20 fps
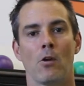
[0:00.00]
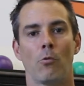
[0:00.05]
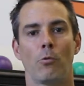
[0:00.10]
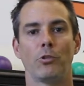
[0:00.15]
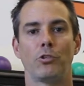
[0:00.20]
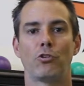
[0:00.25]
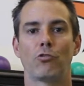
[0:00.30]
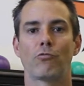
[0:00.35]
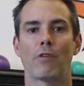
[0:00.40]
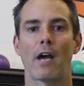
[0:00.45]

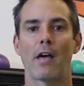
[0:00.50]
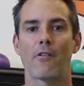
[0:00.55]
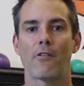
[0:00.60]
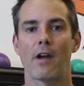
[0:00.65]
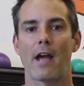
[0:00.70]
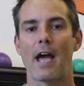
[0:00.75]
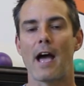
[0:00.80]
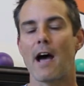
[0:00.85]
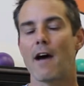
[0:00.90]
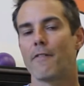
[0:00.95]
Would you rather
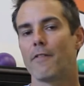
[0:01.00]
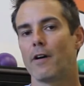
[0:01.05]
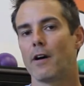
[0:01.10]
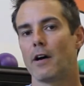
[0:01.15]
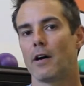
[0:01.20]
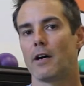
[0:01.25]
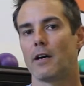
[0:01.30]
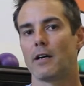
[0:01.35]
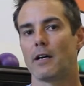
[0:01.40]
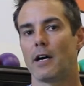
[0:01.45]
have
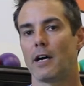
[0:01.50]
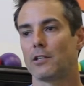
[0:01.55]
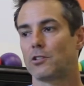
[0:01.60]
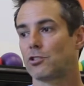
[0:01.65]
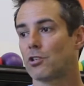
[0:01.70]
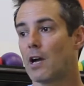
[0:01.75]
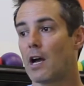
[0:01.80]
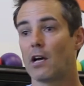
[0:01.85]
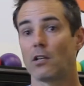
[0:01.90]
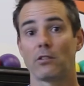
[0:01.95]
a
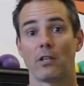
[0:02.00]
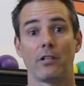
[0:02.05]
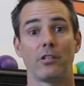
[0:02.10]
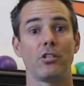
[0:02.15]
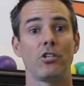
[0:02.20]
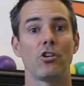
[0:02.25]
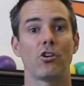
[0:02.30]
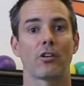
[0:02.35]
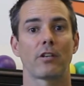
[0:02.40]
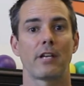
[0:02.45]
child
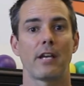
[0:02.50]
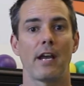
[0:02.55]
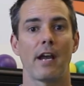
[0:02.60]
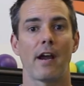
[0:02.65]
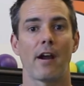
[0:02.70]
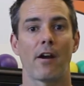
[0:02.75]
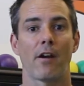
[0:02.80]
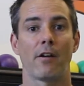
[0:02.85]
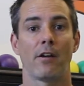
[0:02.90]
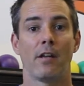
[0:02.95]
under your
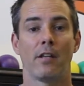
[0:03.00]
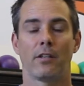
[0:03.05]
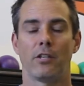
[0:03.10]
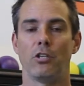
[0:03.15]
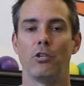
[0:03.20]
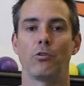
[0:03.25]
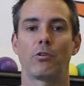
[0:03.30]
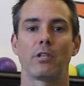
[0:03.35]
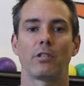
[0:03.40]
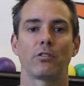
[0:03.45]
care that
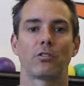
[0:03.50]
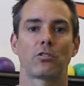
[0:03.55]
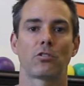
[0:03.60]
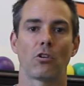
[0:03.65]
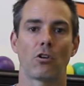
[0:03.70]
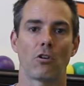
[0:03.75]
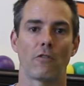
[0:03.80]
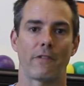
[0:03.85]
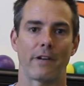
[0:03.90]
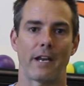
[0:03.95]
you can
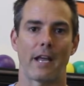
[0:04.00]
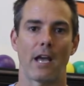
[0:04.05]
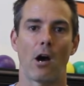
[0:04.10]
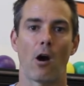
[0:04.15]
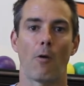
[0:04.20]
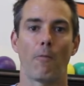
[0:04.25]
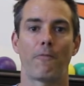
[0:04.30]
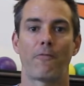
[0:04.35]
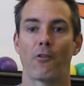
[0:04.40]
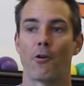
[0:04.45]
serve and
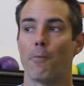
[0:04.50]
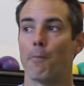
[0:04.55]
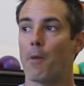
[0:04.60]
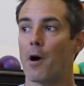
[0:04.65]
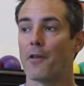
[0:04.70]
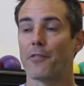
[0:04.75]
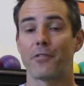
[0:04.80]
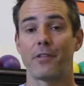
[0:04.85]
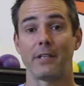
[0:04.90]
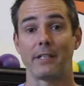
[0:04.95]
help for a
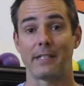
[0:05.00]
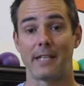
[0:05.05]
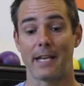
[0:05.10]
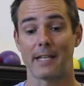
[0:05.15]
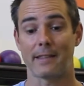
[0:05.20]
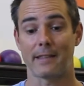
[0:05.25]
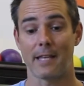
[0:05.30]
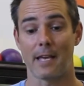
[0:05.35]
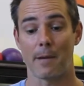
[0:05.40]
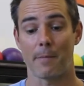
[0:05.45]
month and
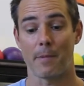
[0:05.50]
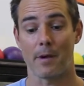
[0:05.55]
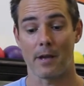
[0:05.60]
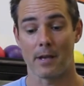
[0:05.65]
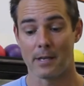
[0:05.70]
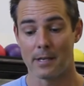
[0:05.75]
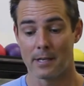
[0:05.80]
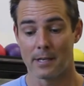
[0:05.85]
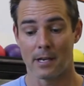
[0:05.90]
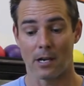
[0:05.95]
get them
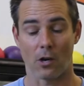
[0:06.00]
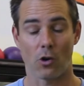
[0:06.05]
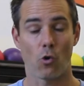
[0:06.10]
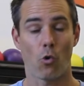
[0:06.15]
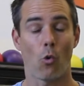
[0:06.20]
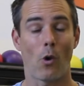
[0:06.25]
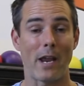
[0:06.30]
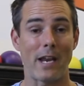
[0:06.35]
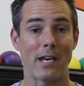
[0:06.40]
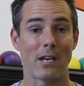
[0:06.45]

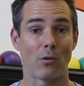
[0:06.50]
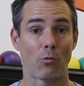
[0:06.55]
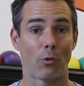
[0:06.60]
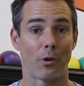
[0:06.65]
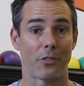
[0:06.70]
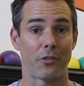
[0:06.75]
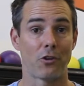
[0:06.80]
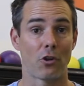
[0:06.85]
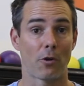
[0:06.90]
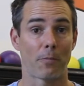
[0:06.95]
acquainted
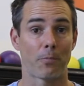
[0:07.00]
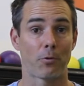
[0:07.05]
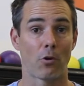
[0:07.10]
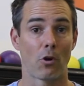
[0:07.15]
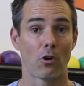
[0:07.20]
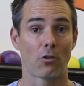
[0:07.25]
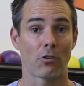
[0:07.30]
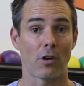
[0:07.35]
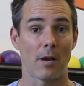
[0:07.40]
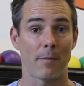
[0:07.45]
with your
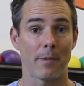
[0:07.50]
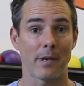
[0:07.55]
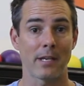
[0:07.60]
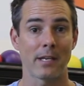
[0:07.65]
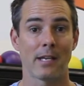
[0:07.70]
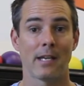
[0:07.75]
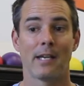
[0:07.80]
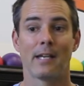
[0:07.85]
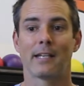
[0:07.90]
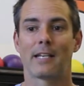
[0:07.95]

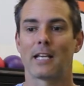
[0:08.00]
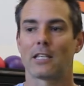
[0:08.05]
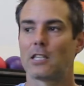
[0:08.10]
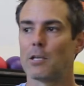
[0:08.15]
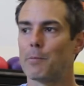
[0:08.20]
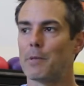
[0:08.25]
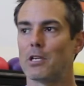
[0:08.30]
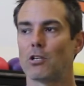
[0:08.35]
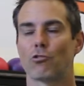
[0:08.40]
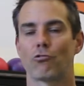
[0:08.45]
programming, get
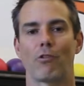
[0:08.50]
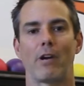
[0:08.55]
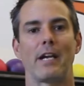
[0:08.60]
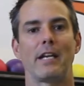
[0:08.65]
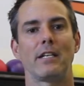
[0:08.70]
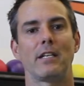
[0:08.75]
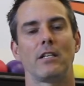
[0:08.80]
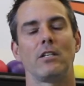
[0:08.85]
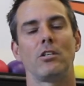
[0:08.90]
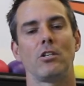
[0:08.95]
them
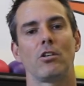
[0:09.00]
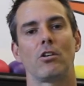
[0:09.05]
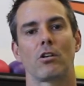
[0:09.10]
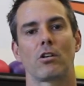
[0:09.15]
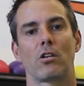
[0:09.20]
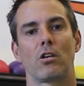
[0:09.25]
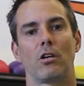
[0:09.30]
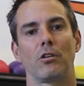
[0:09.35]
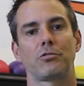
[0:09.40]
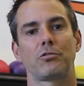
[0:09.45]
ingrained into your
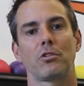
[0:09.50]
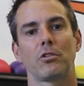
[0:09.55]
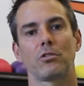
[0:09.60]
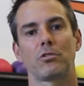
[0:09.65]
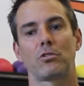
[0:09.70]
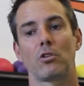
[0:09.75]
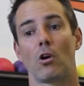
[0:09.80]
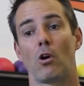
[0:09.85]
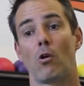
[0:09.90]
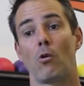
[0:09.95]
culture,
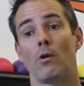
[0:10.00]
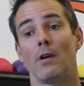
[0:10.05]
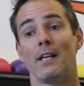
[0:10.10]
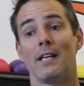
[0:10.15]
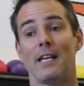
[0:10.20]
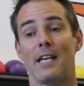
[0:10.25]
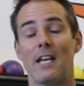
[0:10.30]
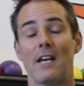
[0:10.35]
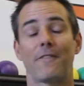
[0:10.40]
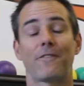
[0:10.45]
so
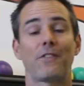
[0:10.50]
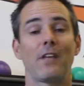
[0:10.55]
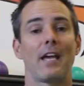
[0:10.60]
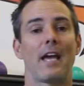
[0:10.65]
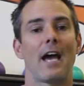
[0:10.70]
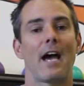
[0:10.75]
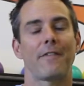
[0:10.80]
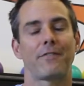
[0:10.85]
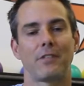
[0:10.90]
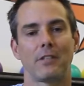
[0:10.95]
if they
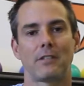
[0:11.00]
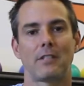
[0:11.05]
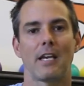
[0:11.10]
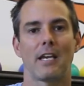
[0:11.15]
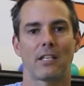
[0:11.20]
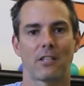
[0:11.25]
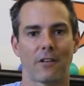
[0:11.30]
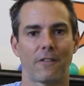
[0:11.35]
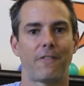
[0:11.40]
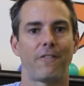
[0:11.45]
have to
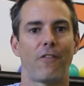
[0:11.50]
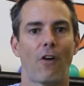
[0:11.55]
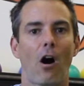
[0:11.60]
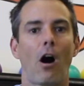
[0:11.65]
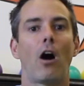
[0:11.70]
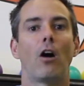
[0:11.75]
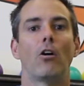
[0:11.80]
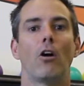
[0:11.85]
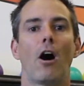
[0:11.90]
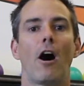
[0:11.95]
take the
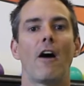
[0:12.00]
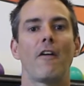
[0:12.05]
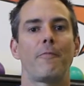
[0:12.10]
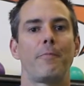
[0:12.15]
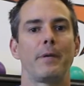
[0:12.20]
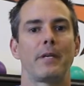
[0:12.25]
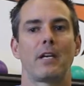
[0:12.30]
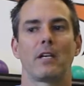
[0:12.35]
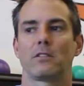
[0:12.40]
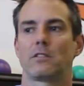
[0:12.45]
fall off
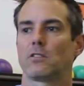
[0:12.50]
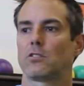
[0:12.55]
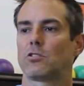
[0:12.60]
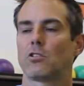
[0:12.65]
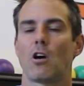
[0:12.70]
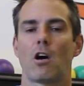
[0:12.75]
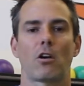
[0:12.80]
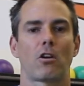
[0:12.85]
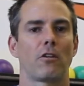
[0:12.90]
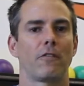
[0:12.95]
because of
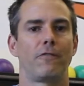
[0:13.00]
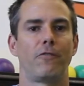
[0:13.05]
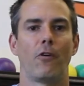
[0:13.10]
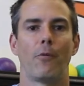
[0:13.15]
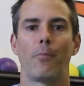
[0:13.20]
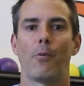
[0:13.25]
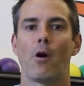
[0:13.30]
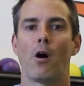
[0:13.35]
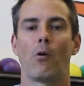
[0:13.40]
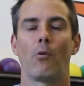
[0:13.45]
soccer,
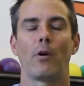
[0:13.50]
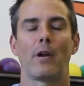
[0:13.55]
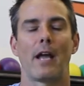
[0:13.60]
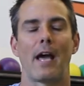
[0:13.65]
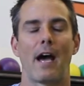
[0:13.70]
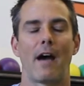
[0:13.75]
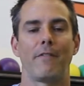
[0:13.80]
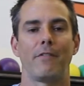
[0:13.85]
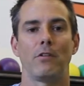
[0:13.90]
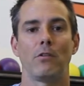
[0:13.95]
football, what
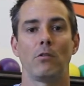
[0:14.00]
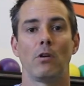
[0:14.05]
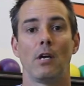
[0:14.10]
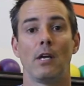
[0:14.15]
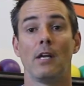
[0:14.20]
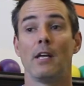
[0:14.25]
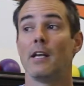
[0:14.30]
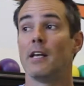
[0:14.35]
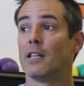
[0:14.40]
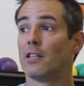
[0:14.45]
have you,
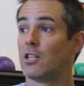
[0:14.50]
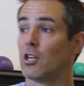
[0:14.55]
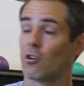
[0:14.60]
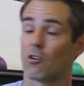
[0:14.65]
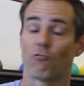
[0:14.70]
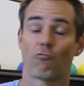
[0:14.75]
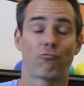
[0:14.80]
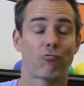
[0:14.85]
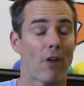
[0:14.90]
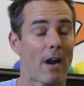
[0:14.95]
they're
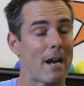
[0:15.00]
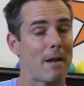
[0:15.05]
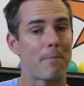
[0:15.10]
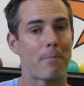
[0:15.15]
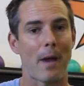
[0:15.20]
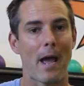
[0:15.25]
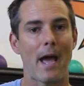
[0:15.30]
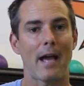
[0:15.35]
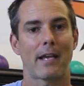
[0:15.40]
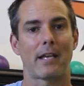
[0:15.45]
right
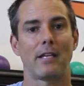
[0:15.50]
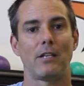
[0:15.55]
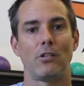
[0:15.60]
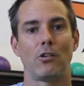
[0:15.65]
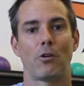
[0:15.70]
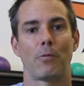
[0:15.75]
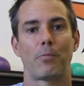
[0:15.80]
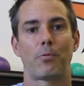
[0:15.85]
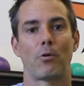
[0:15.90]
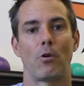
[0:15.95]
back in
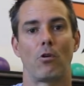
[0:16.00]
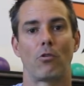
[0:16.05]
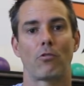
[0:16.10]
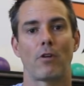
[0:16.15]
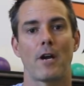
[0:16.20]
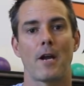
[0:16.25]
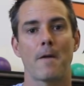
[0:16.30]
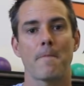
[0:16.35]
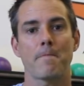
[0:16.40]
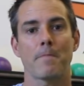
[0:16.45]
your
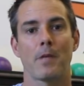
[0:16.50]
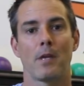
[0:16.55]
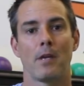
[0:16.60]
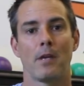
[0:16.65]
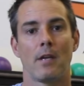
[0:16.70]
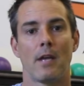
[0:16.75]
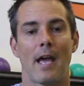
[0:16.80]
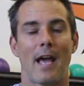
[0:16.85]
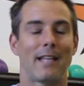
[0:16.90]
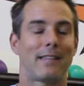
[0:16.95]
program
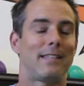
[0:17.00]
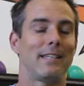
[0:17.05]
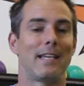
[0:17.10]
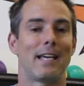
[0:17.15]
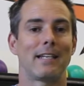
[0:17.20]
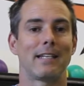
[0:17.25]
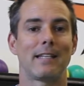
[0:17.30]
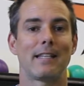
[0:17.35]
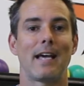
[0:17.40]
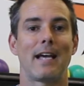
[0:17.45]
at the
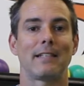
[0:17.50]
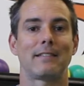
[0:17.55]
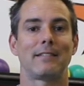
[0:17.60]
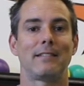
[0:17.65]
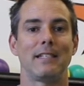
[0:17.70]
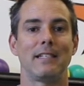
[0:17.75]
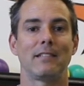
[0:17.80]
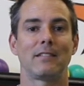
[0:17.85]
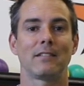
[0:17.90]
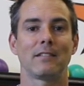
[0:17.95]
end of that
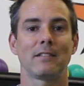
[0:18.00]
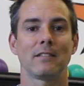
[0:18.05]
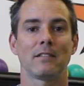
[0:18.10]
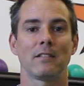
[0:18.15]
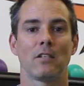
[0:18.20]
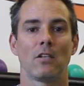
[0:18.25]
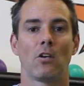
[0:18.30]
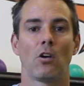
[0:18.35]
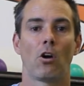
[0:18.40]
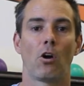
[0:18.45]
season?
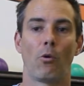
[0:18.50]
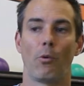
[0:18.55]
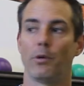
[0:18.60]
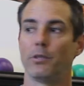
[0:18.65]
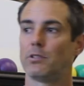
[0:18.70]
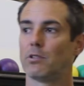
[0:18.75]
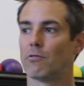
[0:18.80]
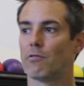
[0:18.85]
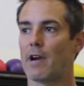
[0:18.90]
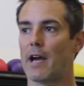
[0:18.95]
Or
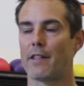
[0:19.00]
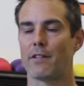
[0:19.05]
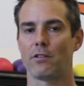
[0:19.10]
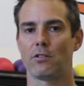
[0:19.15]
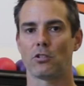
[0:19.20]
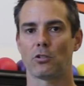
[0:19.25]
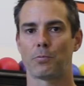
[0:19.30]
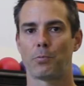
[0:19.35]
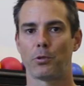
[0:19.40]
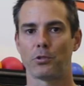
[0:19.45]
would you rather
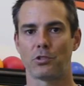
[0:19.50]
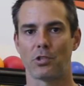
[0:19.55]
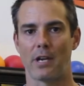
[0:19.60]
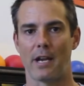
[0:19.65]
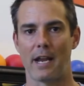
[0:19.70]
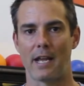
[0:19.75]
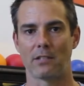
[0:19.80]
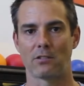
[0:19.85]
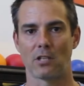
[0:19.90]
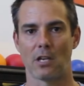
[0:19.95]
just put your
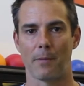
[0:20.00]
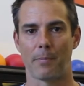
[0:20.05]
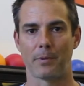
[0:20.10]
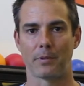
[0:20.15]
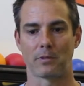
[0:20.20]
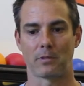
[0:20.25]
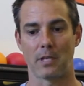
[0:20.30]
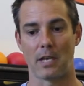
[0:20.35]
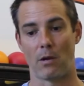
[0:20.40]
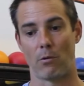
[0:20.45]
hands up
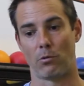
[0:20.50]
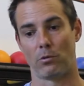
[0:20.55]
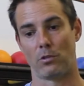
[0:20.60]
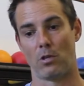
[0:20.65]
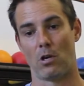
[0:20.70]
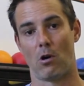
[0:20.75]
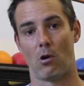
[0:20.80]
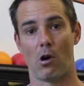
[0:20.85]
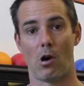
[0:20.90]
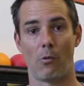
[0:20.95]
and say, well,
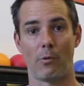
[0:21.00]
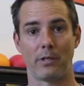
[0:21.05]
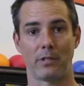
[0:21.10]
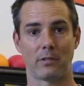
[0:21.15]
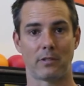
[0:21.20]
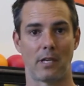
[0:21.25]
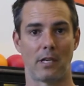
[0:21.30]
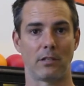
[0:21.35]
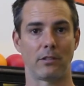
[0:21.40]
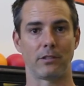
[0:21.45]
no, all we
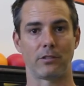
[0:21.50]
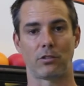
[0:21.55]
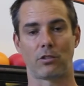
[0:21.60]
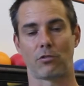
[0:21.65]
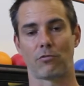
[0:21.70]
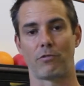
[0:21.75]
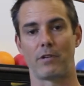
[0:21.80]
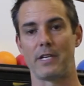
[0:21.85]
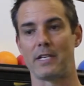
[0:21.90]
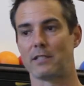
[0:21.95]
sell is
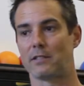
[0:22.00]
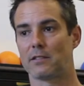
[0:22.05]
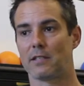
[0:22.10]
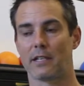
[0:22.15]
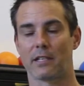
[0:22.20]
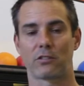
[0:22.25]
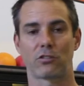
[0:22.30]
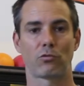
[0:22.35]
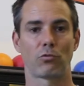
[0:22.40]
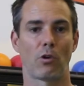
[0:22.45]
3,
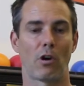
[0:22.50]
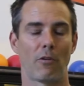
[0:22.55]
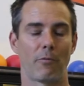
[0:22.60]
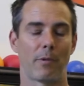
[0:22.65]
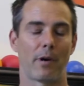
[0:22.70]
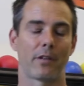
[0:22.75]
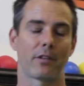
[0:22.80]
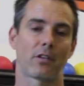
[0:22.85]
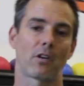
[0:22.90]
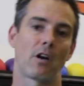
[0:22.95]
6,
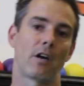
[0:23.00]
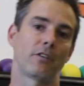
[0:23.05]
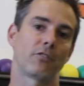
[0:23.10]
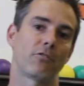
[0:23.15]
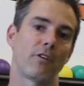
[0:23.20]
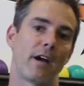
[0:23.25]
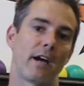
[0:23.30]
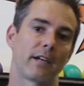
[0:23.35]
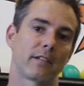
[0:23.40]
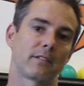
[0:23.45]
12-month
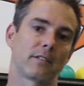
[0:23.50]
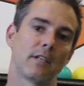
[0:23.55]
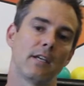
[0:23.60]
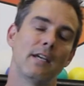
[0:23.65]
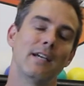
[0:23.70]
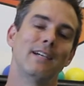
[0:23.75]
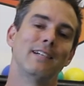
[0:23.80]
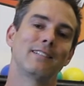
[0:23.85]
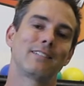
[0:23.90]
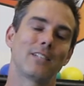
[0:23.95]
contracts?
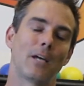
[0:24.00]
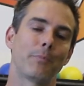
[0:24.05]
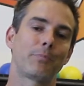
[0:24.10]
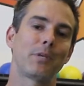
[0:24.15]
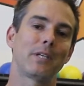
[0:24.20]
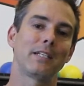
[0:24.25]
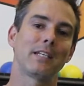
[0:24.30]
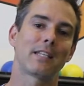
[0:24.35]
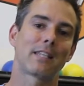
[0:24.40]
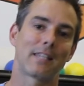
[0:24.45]

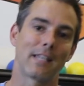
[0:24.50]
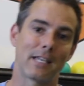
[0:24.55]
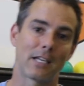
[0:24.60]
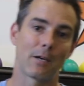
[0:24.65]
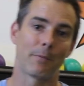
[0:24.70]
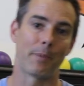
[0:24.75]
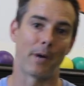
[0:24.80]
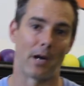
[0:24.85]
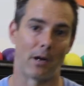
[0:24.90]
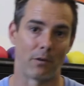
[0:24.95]
Something to think
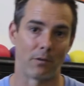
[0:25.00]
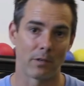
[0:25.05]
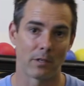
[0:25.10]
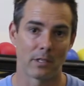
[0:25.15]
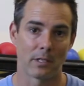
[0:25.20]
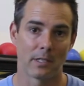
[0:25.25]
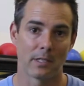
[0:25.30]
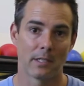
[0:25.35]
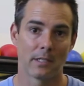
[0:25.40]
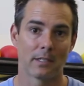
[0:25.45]
about.
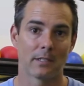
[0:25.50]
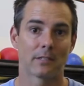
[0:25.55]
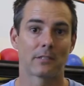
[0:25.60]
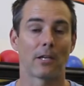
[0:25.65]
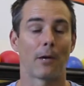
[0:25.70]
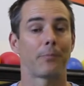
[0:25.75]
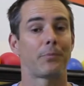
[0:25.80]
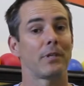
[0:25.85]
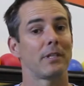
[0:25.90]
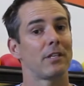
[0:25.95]

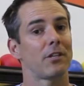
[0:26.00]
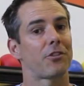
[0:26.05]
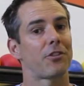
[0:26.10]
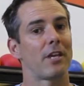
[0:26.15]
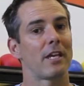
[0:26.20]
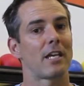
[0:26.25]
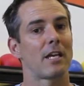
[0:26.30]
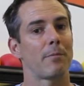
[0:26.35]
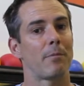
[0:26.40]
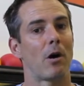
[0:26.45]
Something to
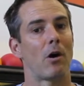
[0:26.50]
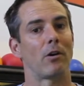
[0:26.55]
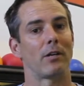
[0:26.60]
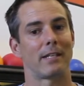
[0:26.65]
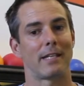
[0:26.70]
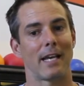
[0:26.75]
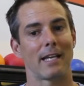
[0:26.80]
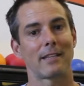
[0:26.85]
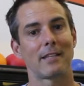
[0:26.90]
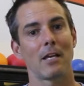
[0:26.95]
think
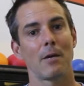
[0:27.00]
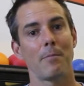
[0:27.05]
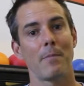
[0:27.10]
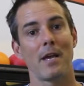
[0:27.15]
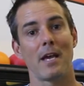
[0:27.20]
about. Get them